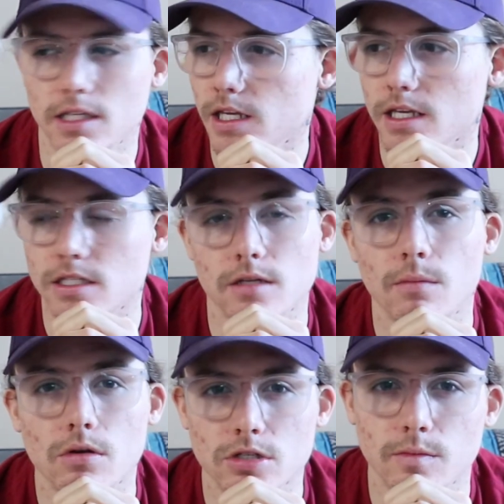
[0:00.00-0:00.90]
the
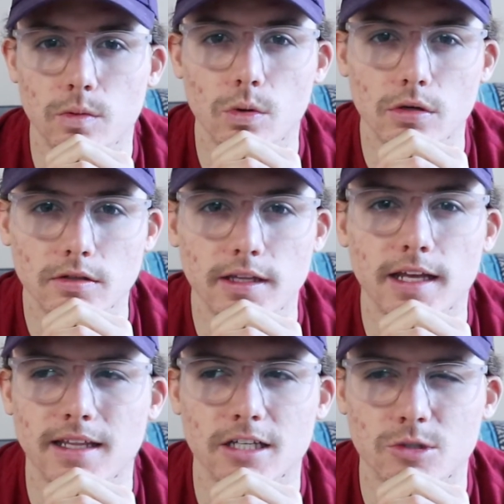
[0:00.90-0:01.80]
most important
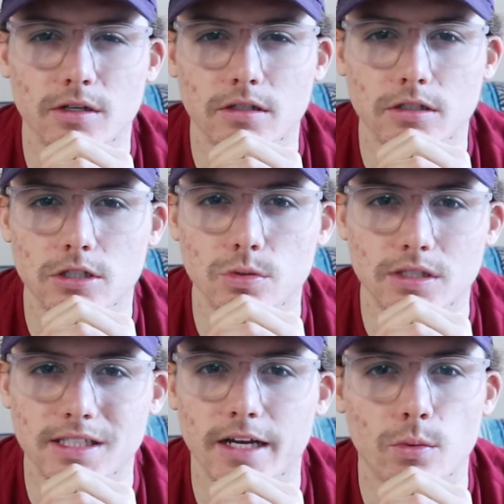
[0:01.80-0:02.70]
thing. That's why the
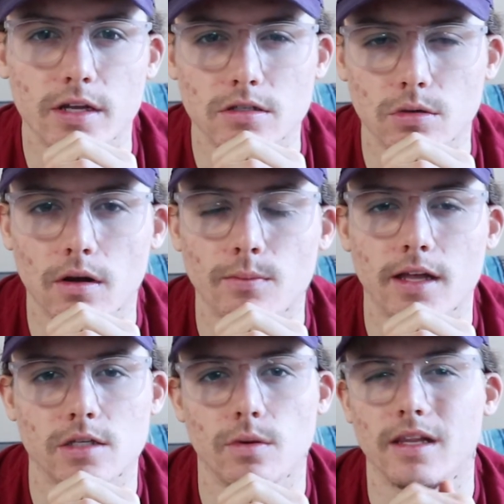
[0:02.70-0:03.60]
suicide rates are up.
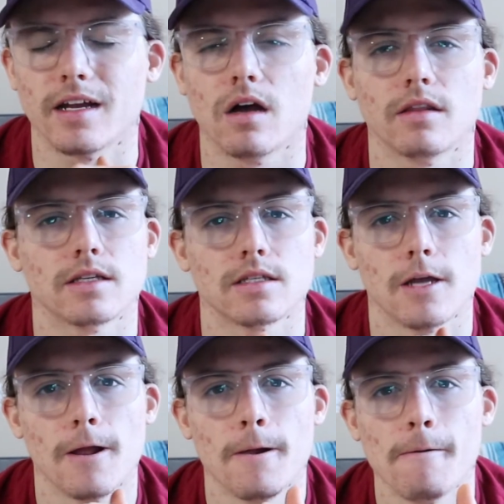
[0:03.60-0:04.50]
That's why like all this
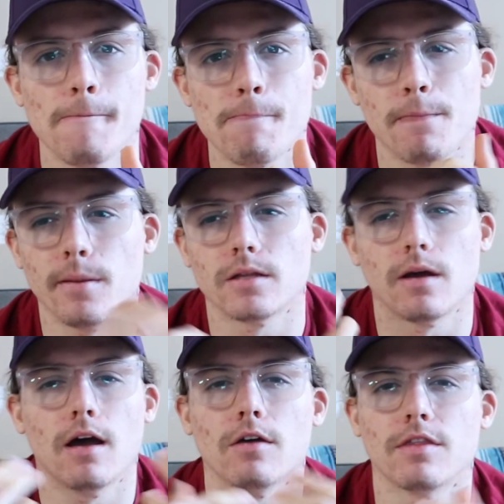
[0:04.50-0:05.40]
mental
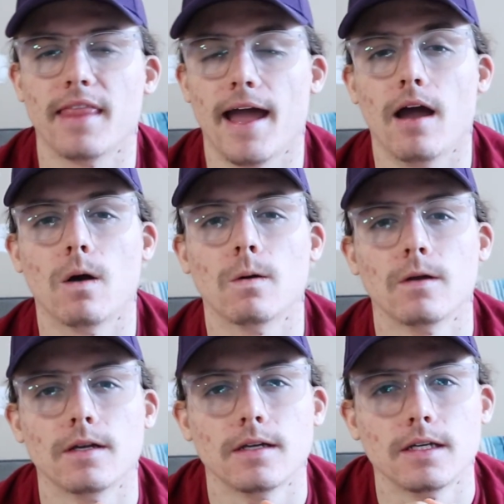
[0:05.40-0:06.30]
health now
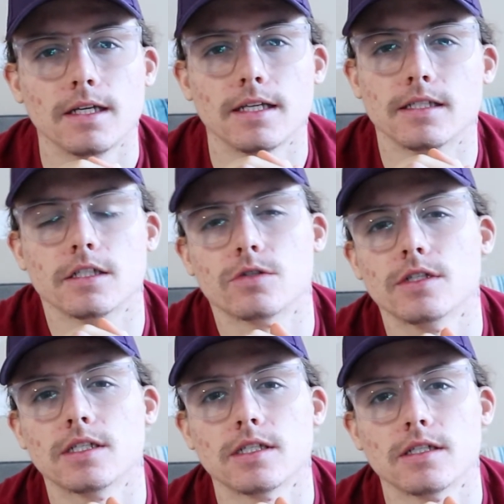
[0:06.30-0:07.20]
is
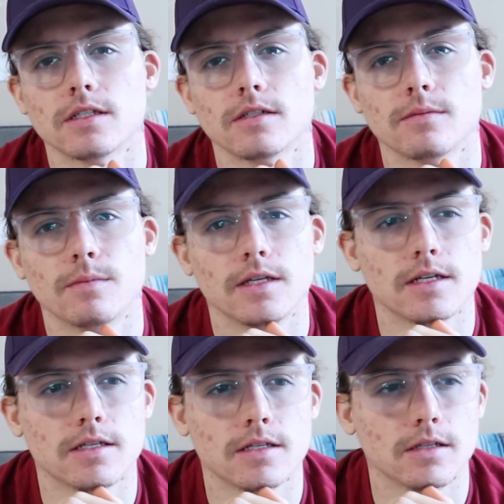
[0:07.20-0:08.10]
increasing,
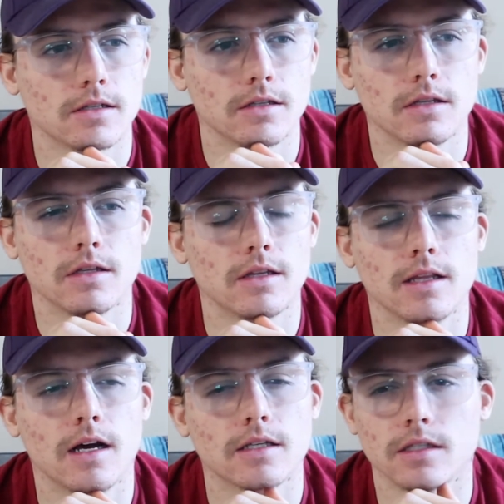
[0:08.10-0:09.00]
because
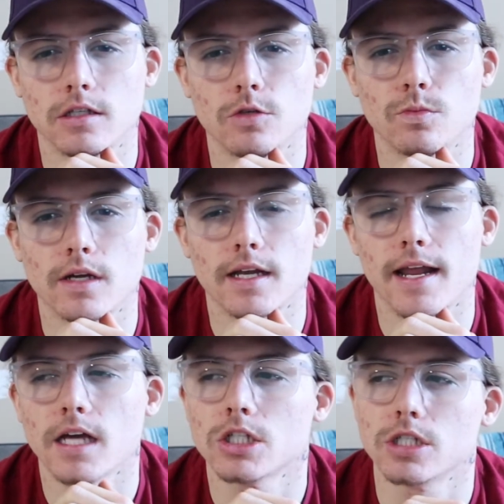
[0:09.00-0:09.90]
loss of human
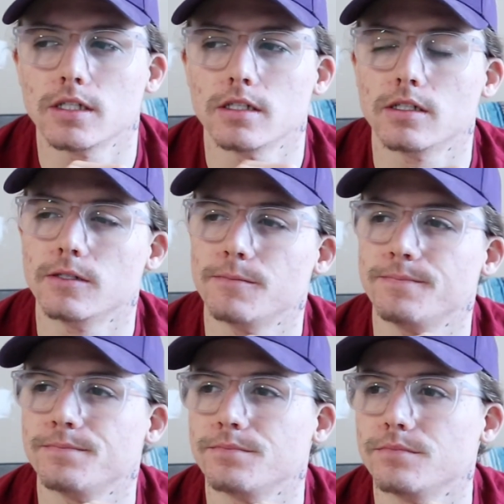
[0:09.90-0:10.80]
connection and
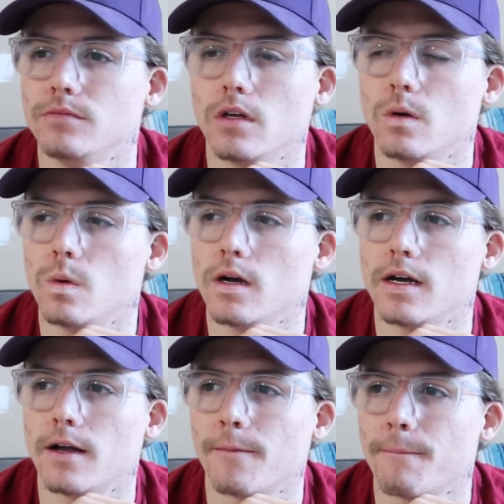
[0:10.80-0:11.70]
no